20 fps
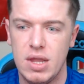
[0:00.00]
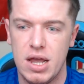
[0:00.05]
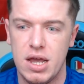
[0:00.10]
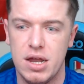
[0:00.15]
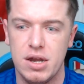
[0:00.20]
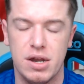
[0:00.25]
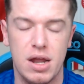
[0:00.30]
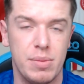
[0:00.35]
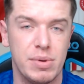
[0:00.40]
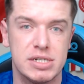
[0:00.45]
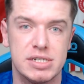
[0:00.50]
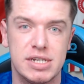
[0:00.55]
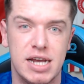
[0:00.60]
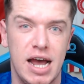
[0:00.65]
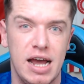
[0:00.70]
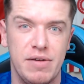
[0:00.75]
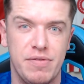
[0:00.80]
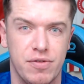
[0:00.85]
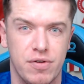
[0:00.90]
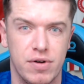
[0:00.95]
I'm
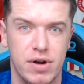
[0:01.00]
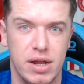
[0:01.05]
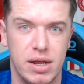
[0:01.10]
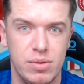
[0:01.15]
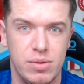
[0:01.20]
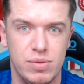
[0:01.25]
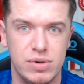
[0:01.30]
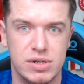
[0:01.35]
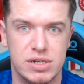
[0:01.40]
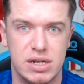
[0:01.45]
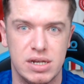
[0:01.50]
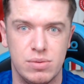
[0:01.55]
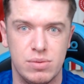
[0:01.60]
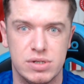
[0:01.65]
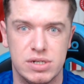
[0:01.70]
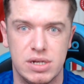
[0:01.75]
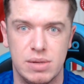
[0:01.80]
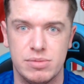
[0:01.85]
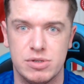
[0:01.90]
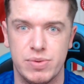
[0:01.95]
excited for it. We
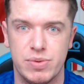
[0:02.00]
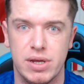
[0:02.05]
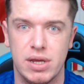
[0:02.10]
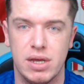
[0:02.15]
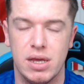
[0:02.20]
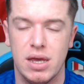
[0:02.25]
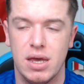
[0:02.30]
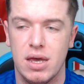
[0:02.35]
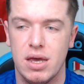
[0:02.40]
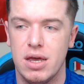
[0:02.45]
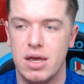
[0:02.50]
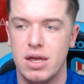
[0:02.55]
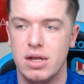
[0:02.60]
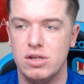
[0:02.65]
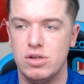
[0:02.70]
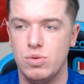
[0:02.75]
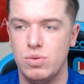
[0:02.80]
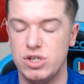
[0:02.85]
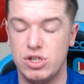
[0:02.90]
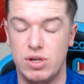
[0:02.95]
seem
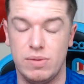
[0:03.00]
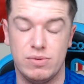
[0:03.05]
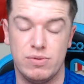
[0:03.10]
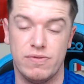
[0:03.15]
to